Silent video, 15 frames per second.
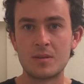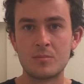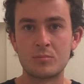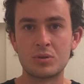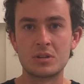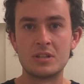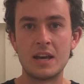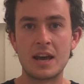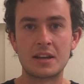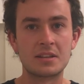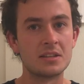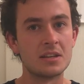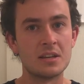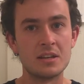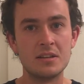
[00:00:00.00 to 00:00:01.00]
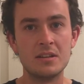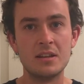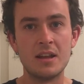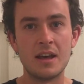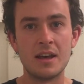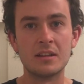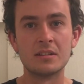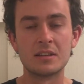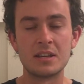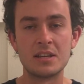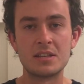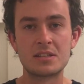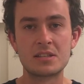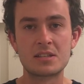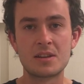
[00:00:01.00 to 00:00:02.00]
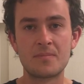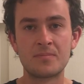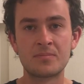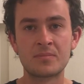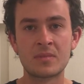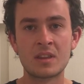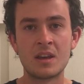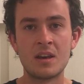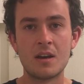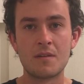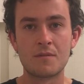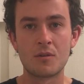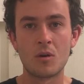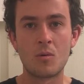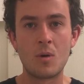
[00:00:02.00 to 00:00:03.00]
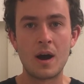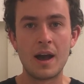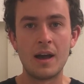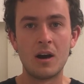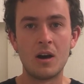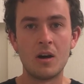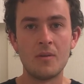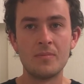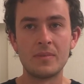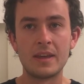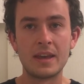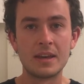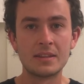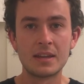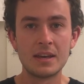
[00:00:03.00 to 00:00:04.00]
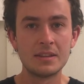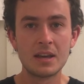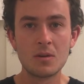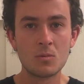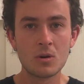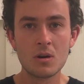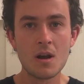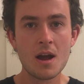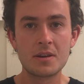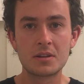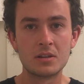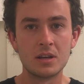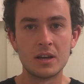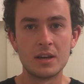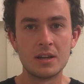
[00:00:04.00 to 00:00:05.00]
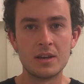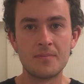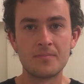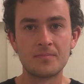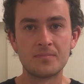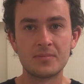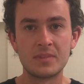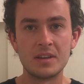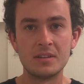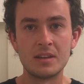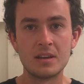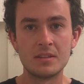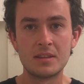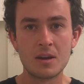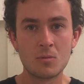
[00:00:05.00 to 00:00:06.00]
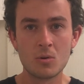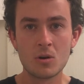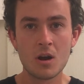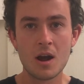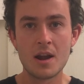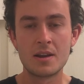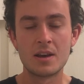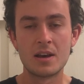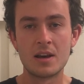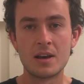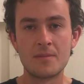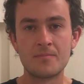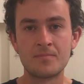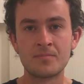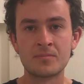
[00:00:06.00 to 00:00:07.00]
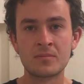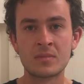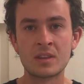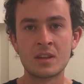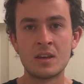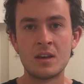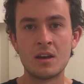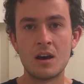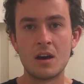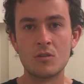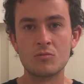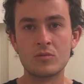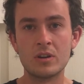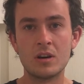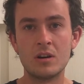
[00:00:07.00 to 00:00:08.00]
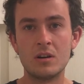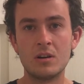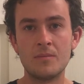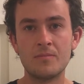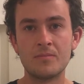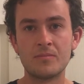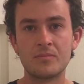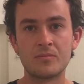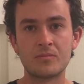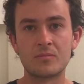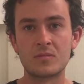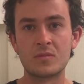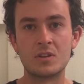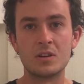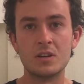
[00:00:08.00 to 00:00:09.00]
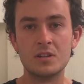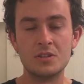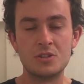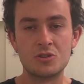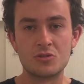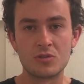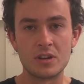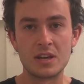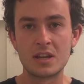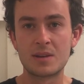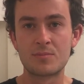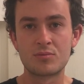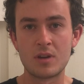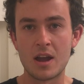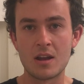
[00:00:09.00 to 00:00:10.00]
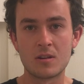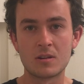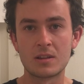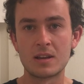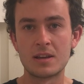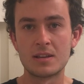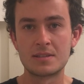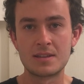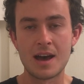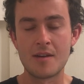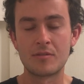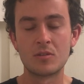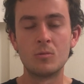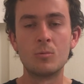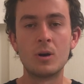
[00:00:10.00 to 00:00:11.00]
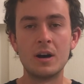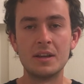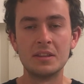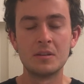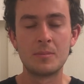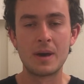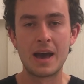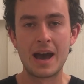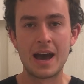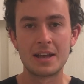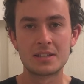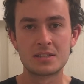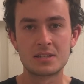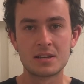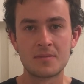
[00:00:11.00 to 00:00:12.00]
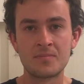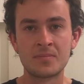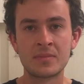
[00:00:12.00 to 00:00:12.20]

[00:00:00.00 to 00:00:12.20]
protected at least for a while and they, they were on good they, they, they were on a a real good streak prior to this, having won in the past